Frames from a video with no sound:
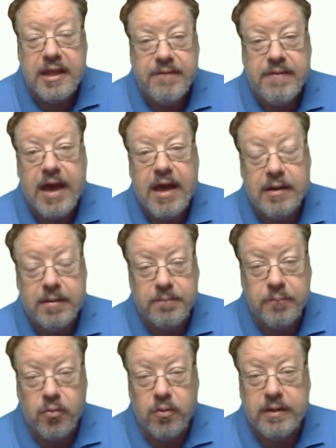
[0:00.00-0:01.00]
out
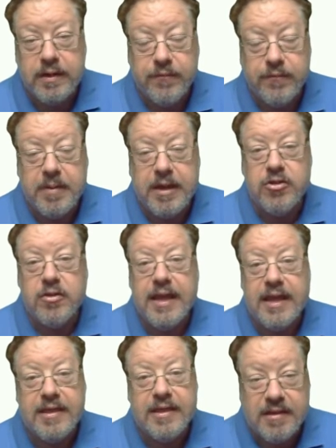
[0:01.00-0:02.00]
important information.
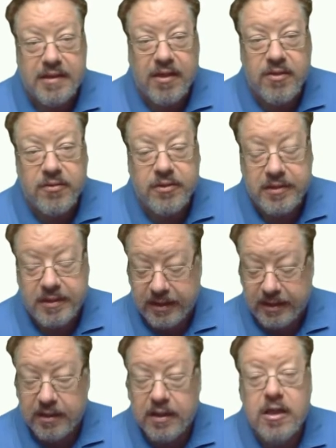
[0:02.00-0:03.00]
That's another
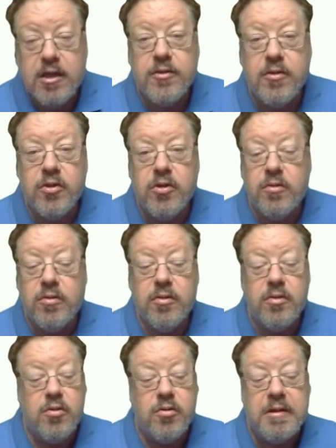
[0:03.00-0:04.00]
thing. So
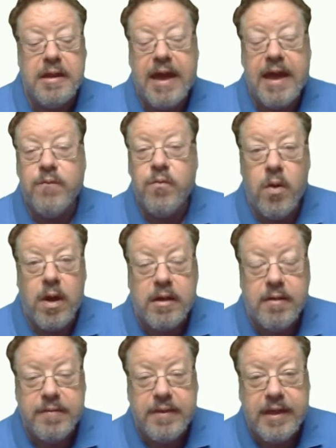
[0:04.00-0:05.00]
you can have one
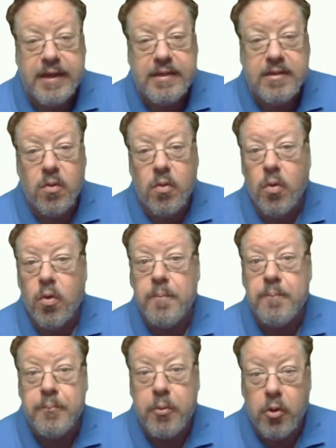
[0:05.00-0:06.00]
of these or
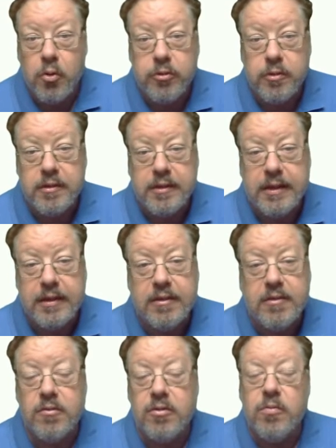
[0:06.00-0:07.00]
both of these.
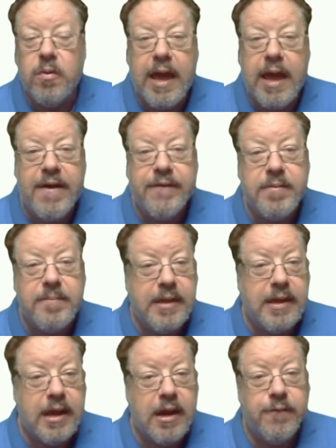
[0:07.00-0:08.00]
So you have to be
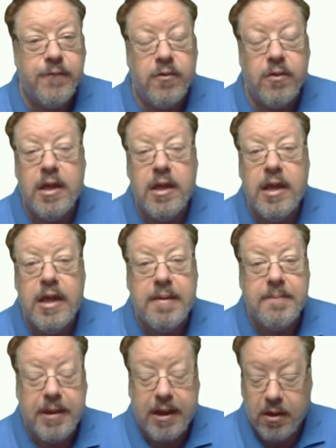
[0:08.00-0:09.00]
careful
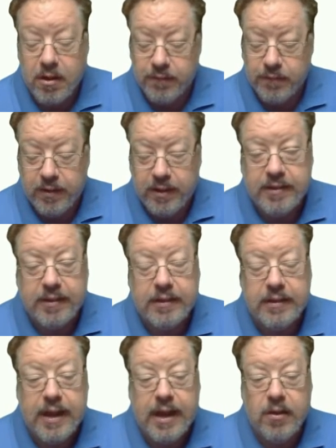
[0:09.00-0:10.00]
in paraphrasing.
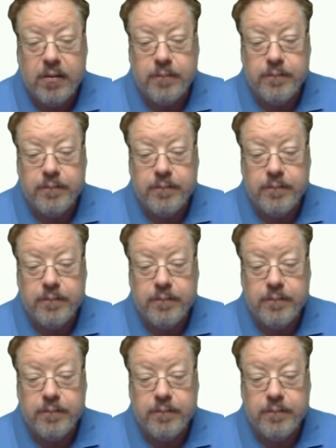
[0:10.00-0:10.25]
Now,